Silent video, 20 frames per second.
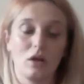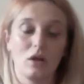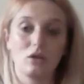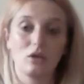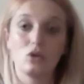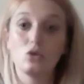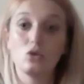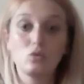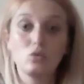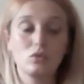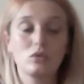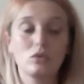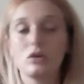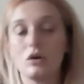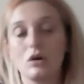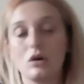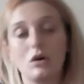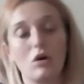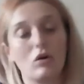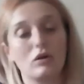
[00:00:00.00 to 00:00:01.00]

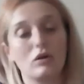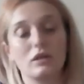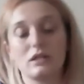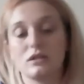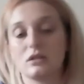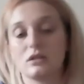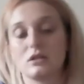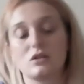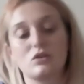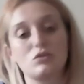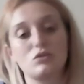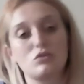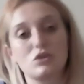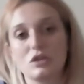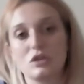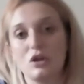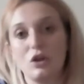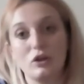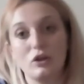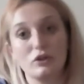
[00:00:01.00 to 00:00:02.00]
You on it, you
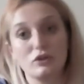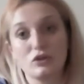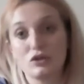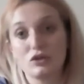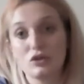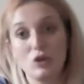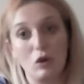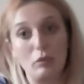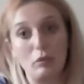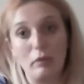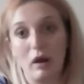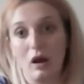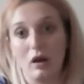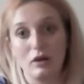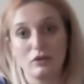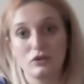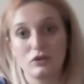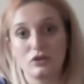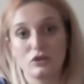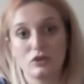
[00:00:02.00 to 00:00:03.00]
just learn so
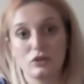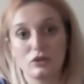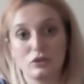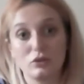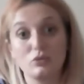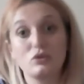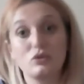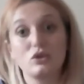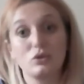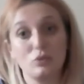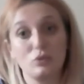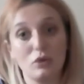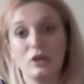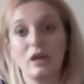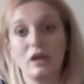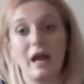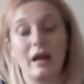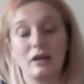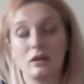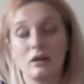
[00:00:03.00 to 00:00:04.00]
much. You do
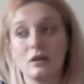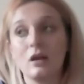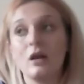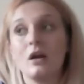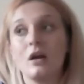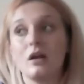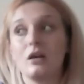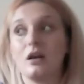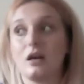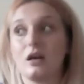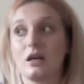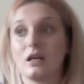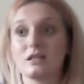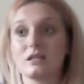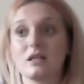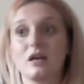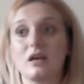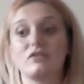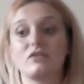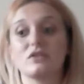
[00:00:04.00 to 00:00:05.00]
learn. And like I
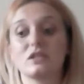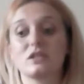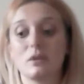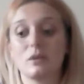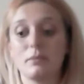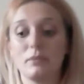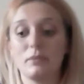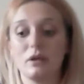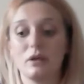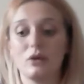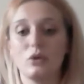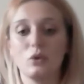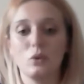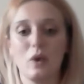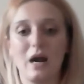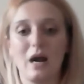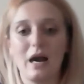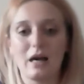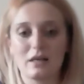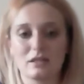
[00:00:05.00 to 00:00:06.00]
said, for somebody
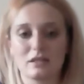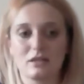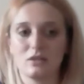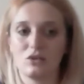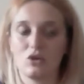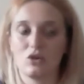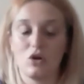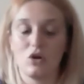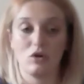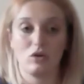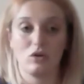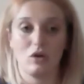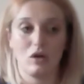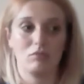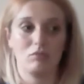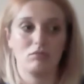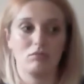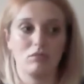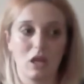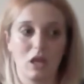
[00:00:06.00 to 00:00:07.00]
who hasn't got
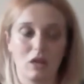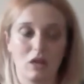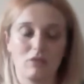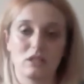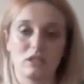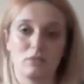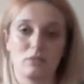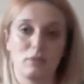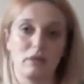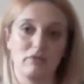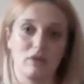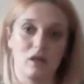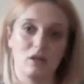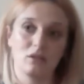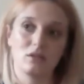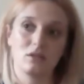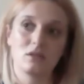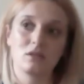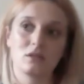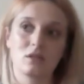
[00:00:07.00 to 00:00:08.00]
care
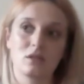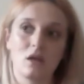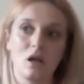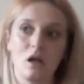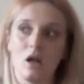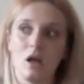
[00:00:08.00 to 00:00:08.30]
experience,